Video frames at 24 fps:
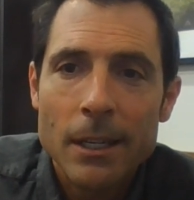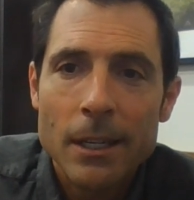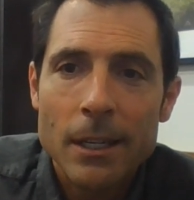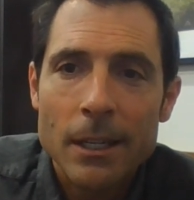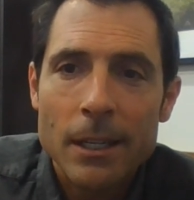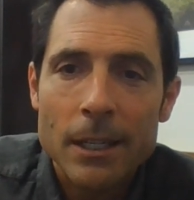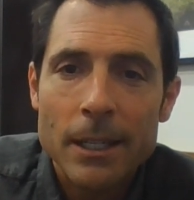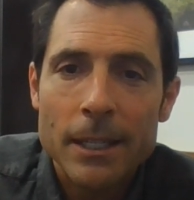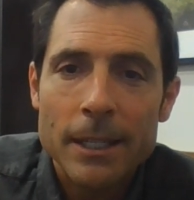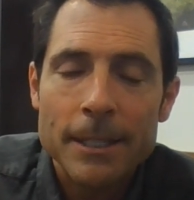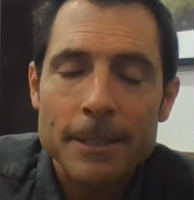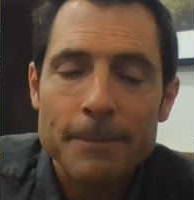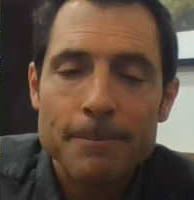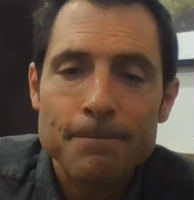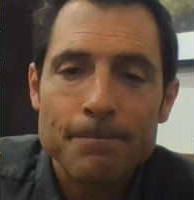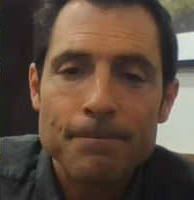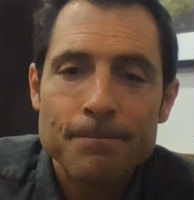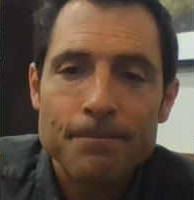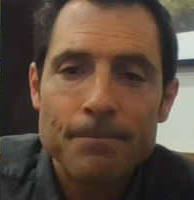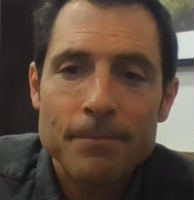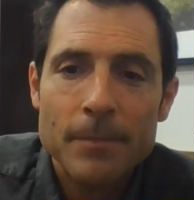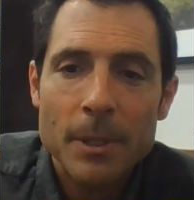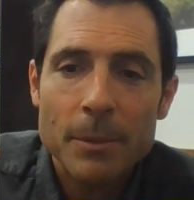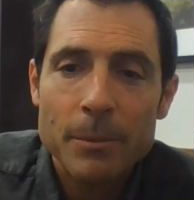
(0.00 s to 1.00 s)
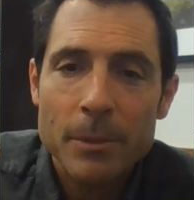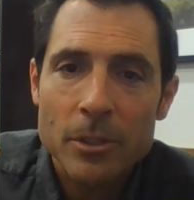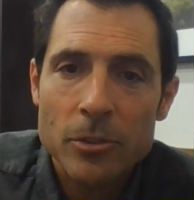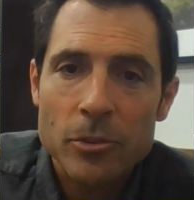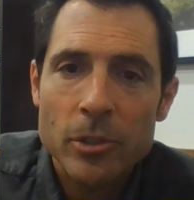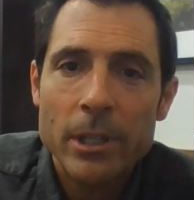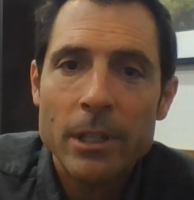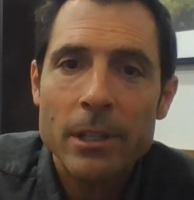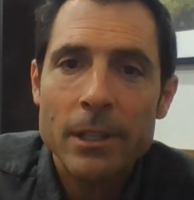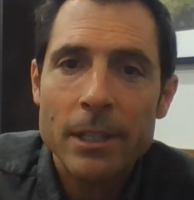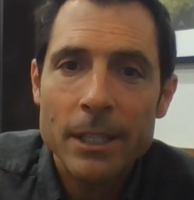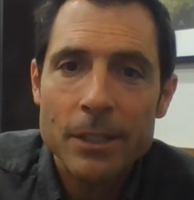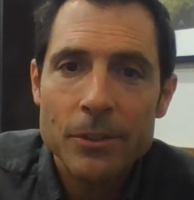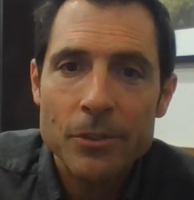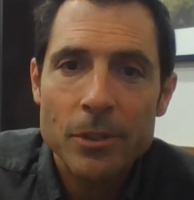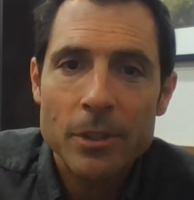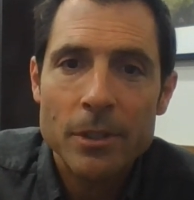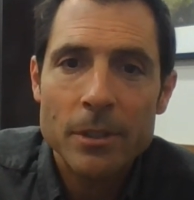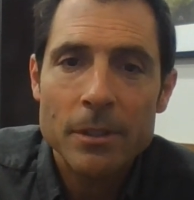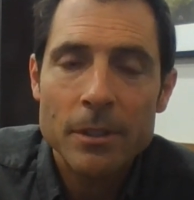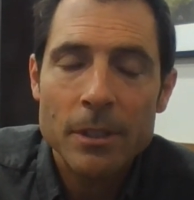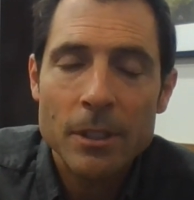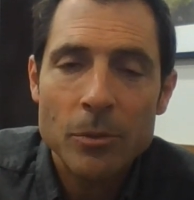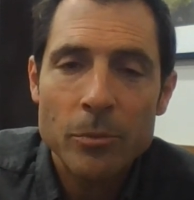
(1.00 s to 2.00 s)
The trailheads
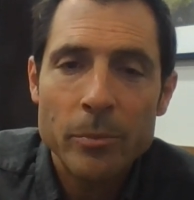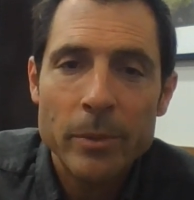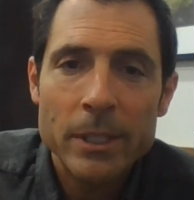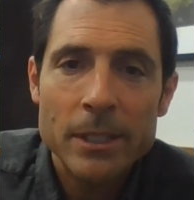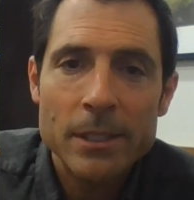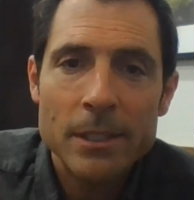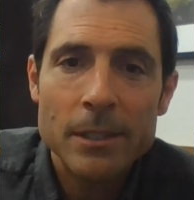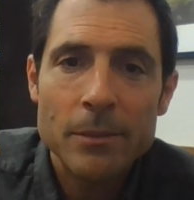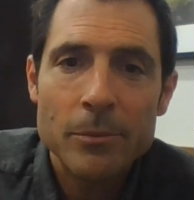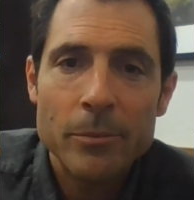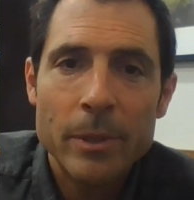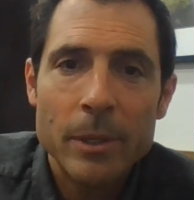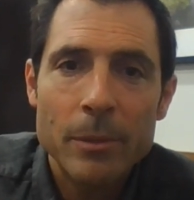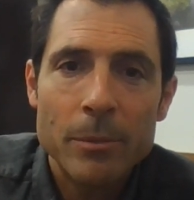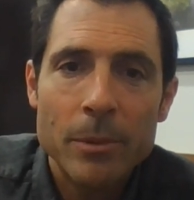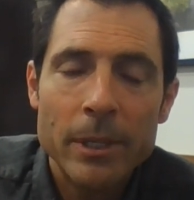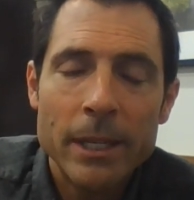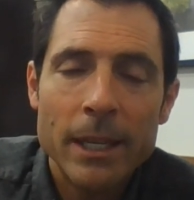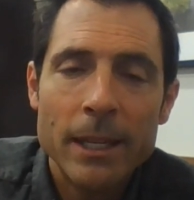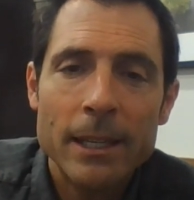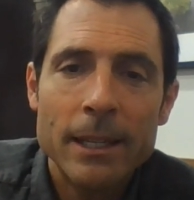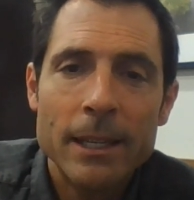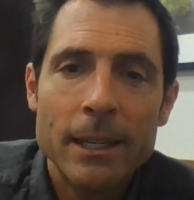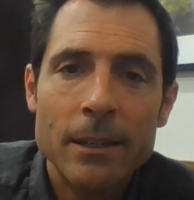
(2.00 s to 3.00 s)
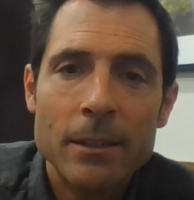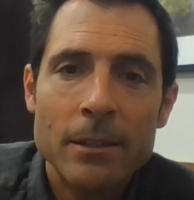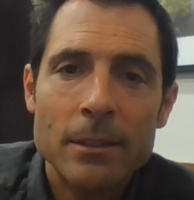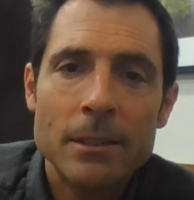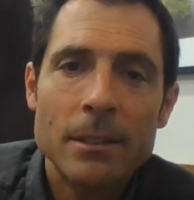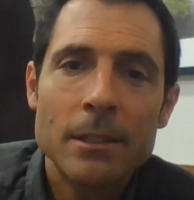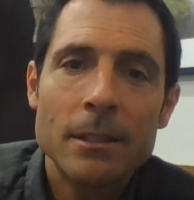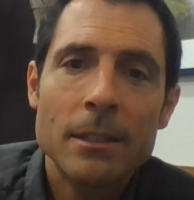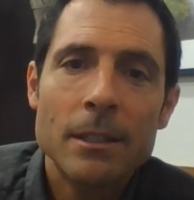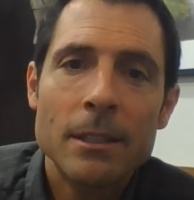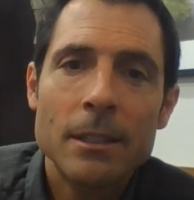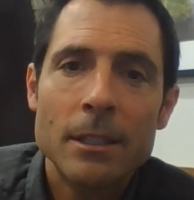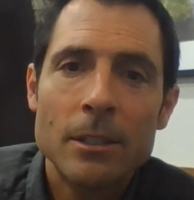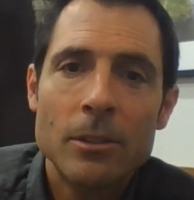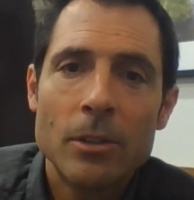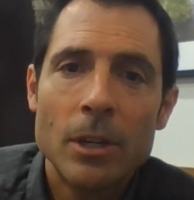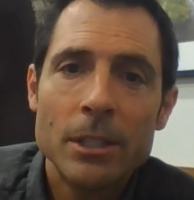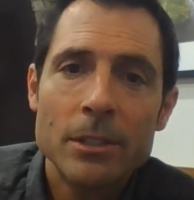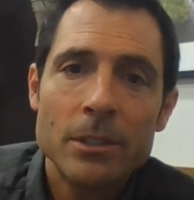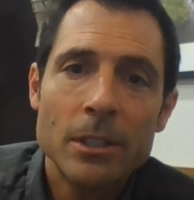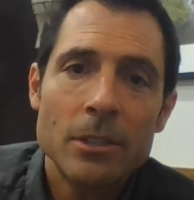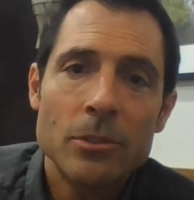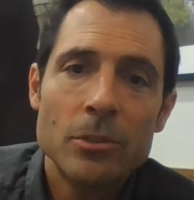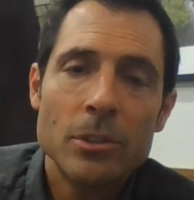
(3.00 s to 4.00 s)
are a little busy, people getting out
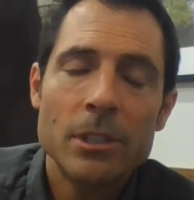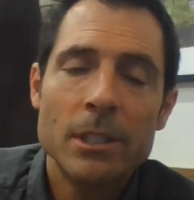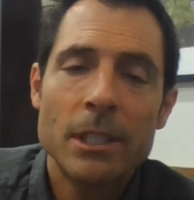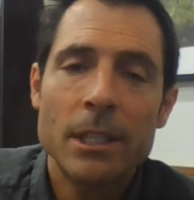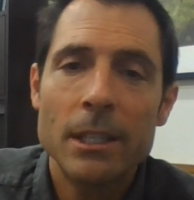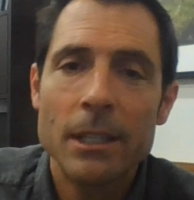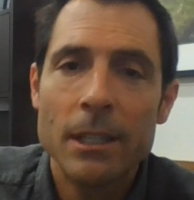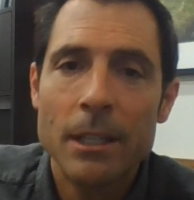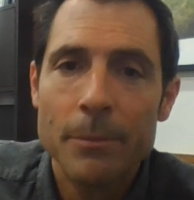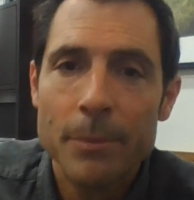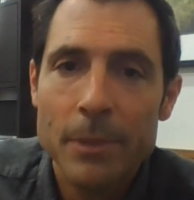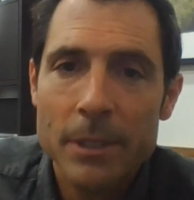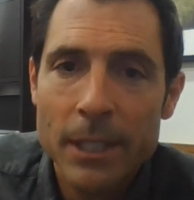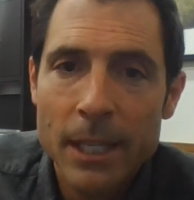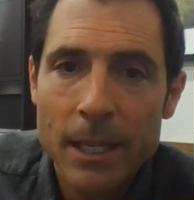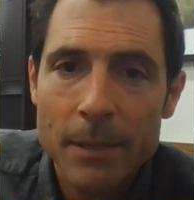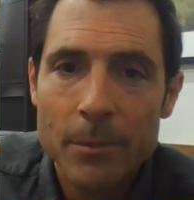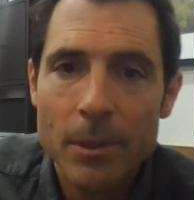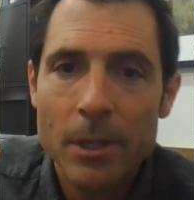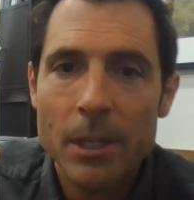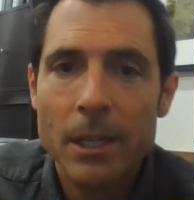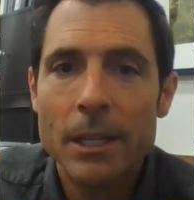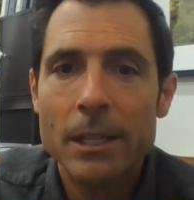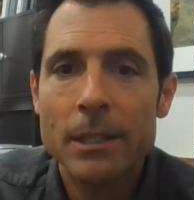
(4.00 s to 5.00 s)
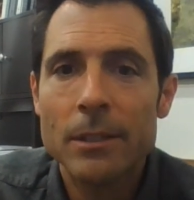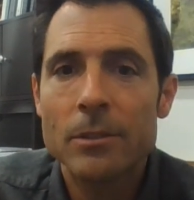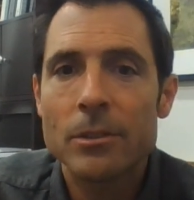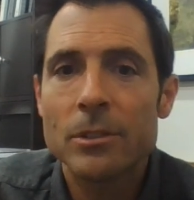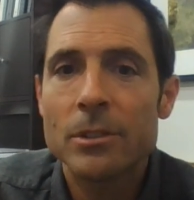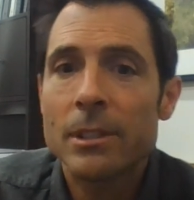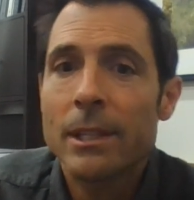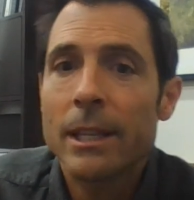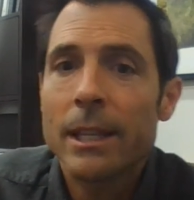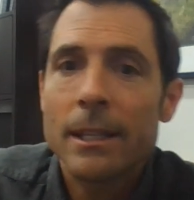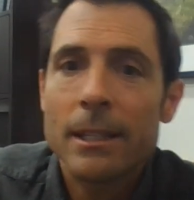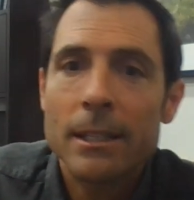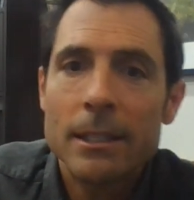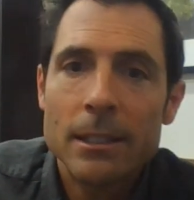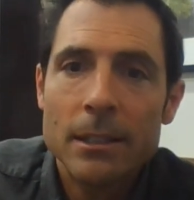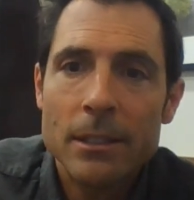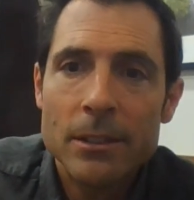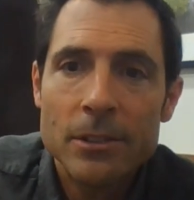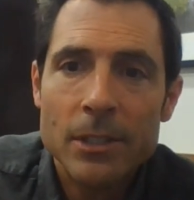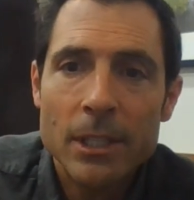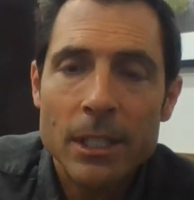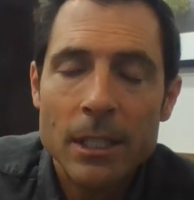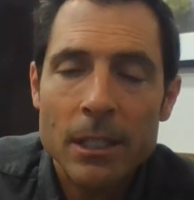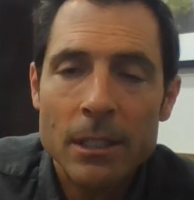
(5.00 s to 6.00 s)
cross-country skiing up at Tamarack or sledding at
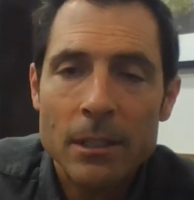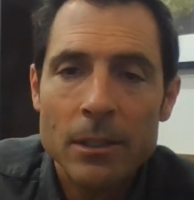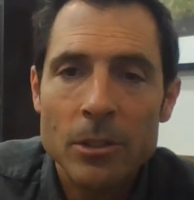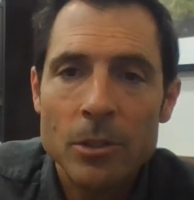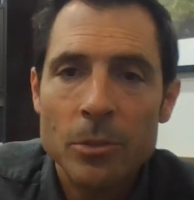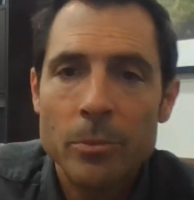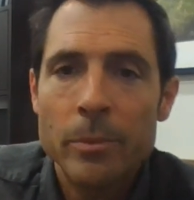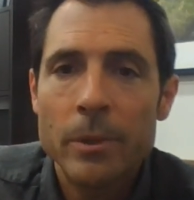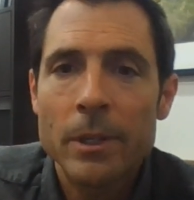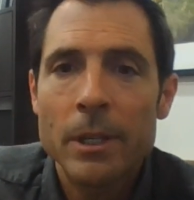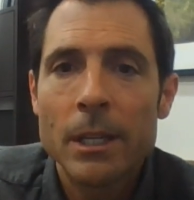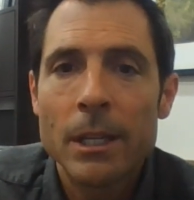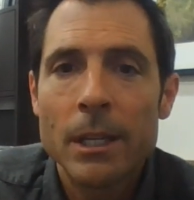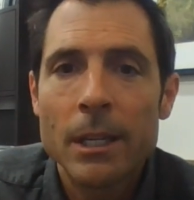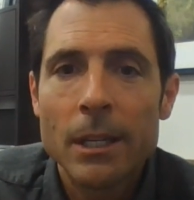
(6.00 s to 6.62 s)
the scenic loop.